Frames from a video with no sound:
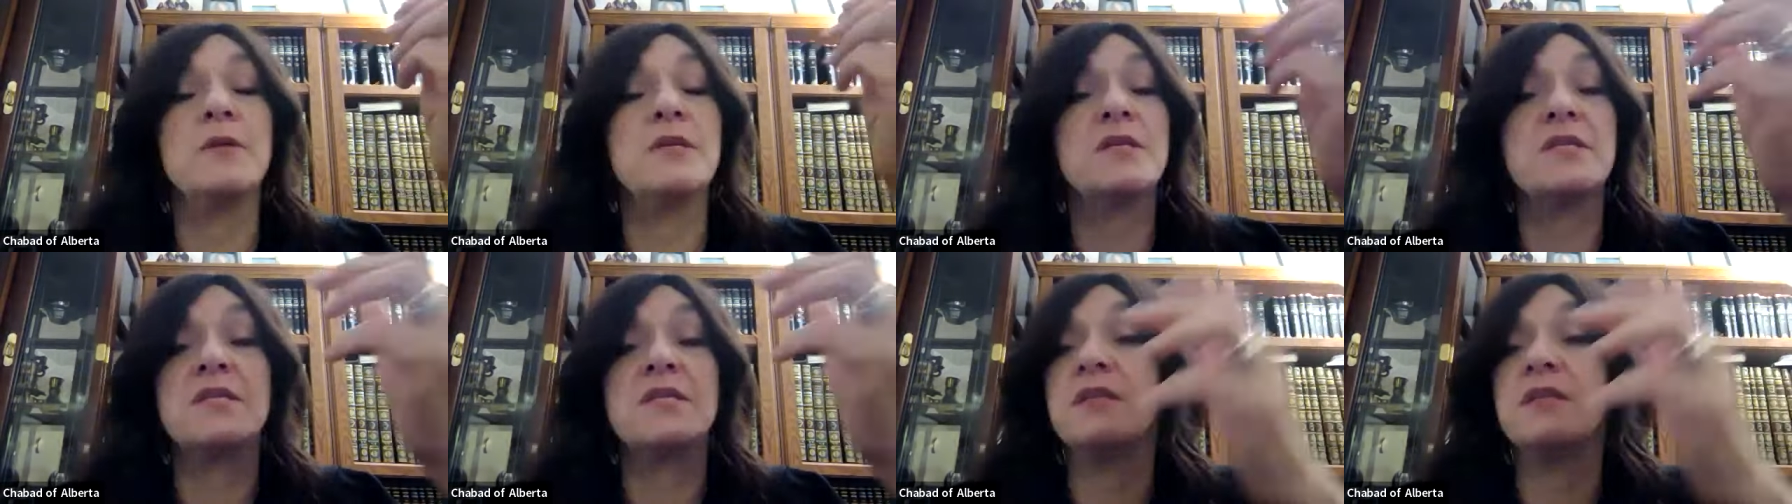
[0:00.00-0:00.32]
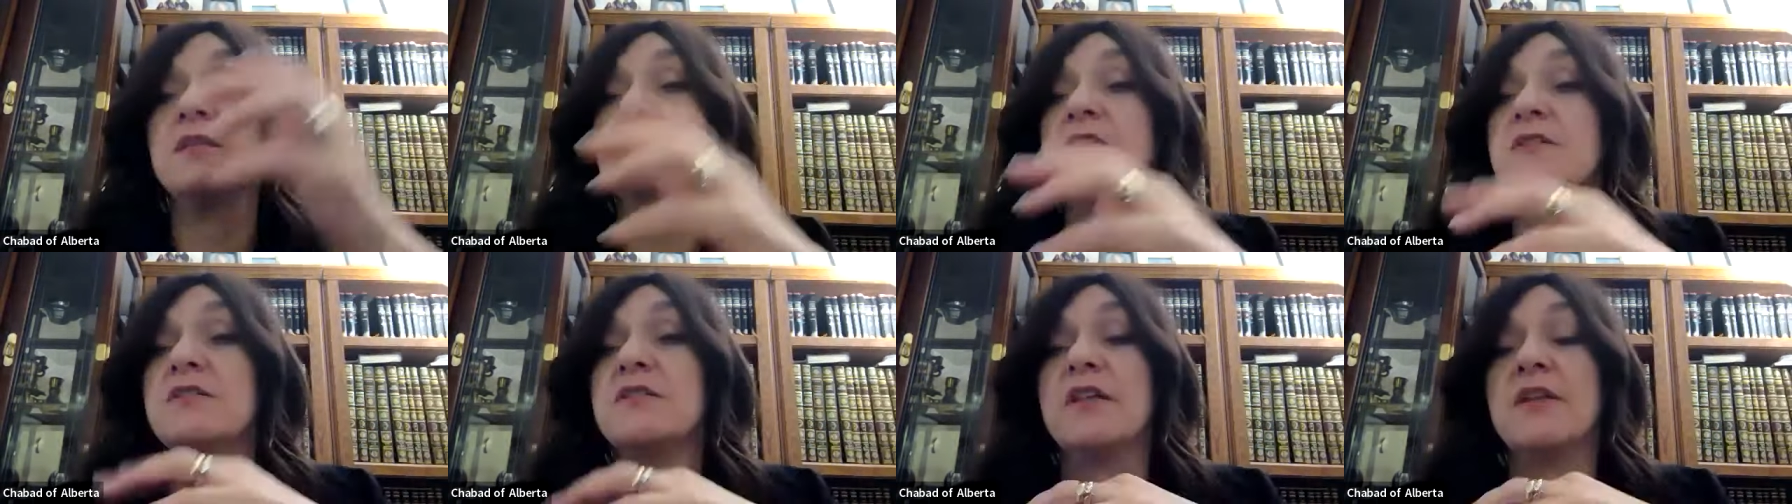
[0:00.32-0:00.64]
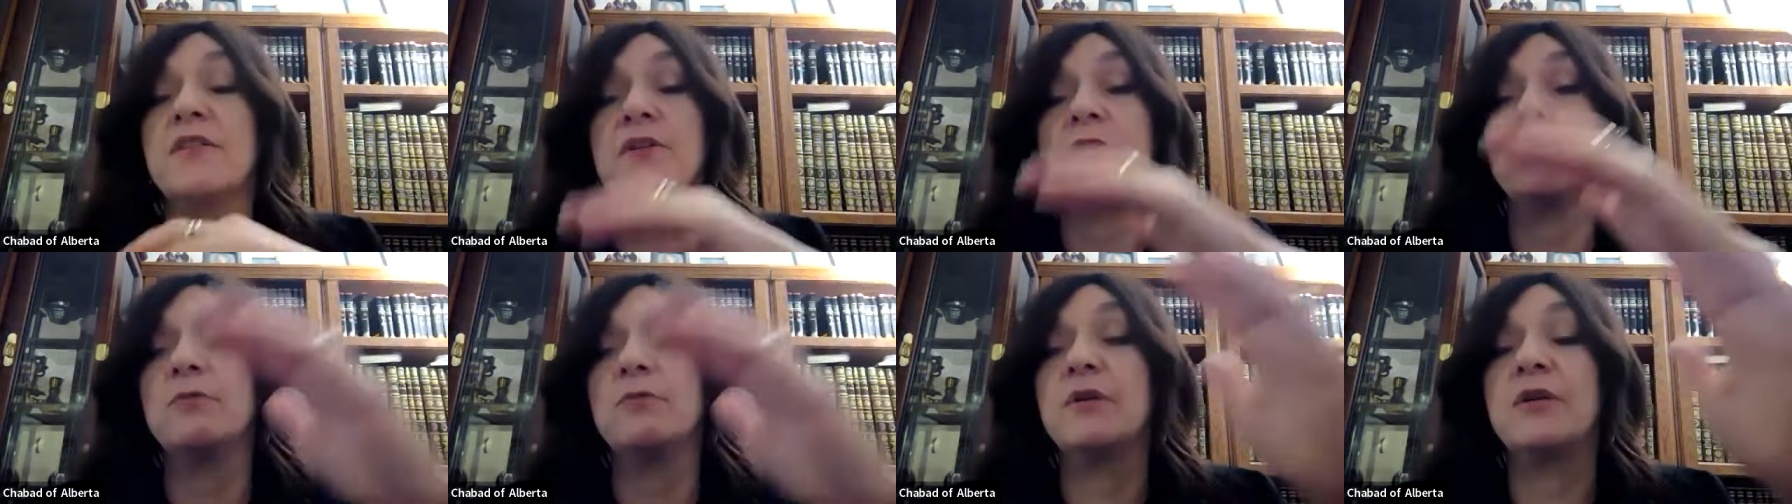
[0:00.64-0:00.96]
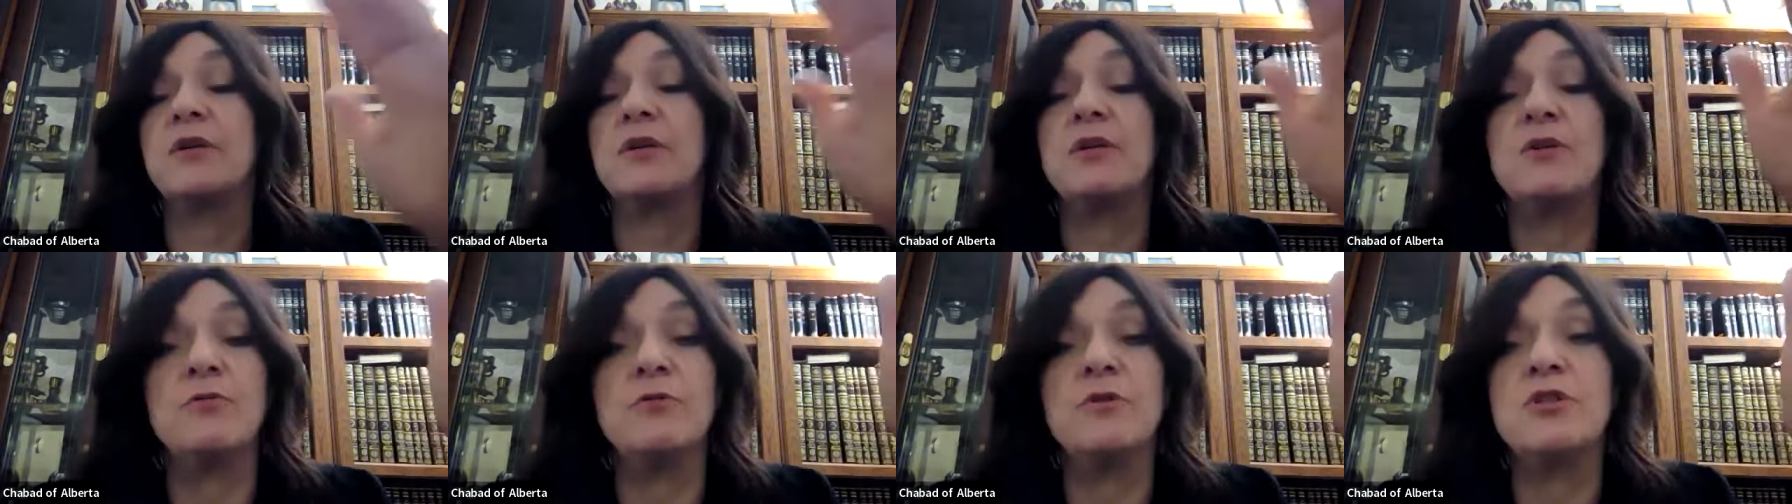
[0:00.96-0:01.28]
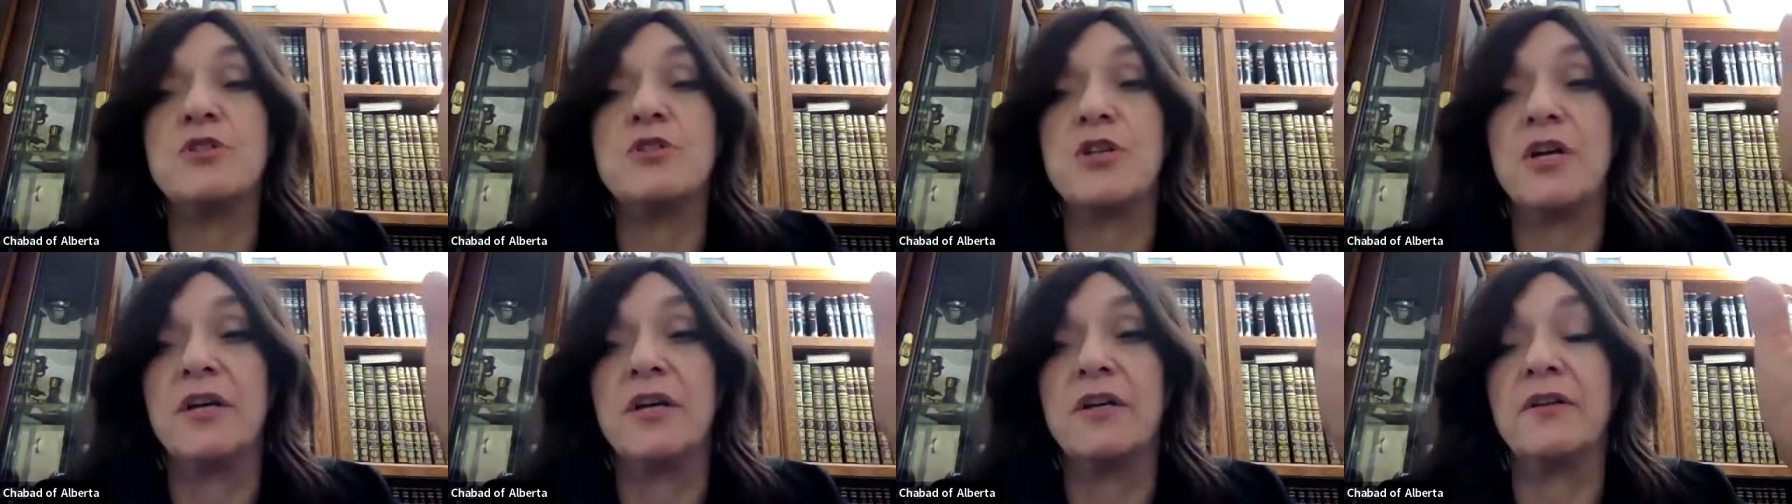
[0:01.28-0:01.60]
They said, "There's nothing we can do
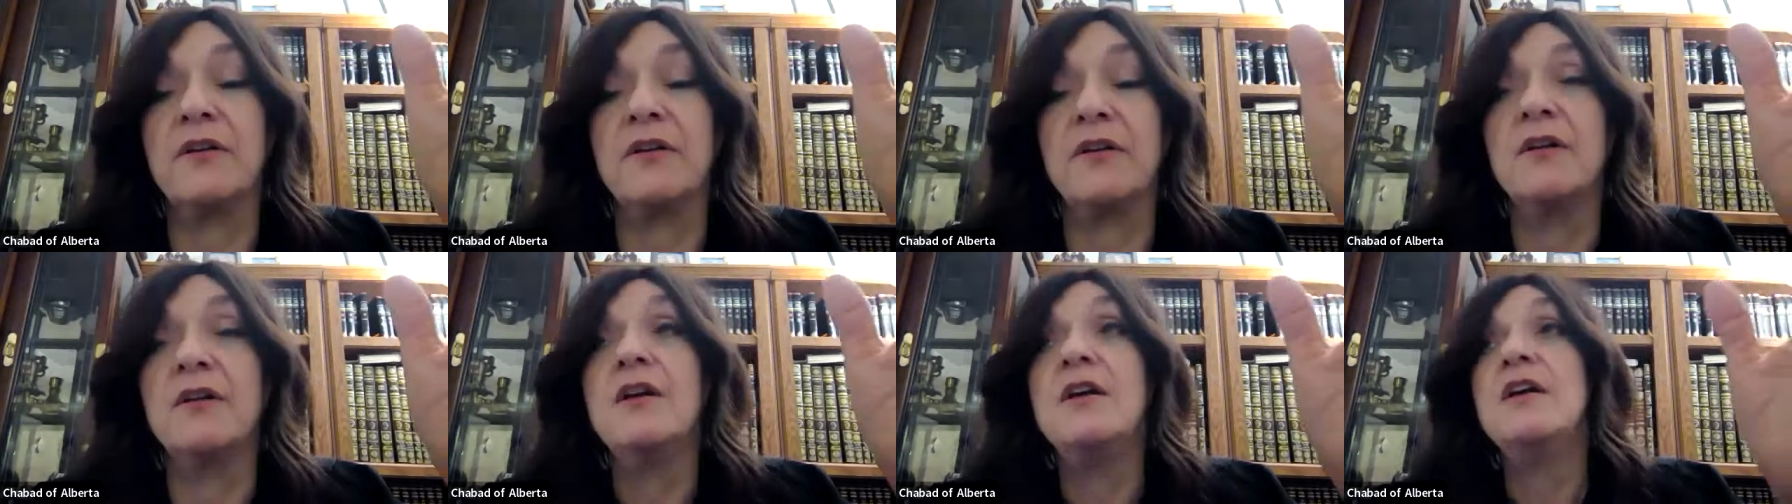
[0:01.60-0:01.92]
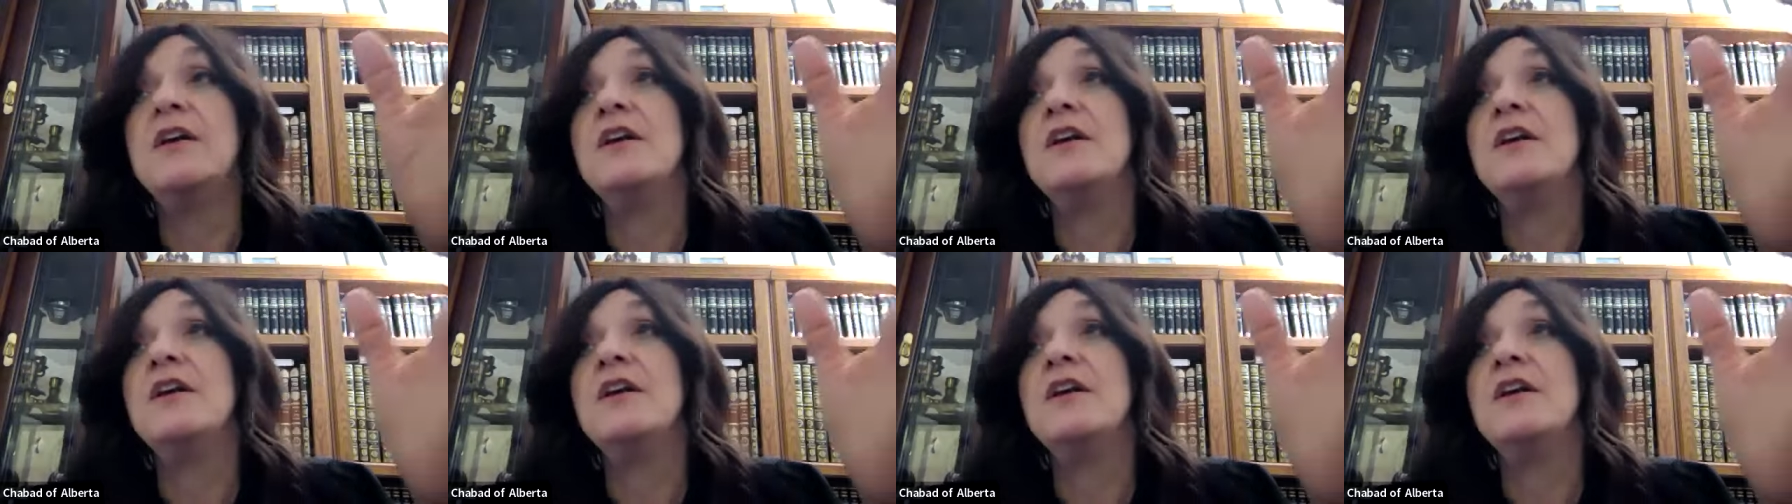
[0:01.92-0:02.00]
with China."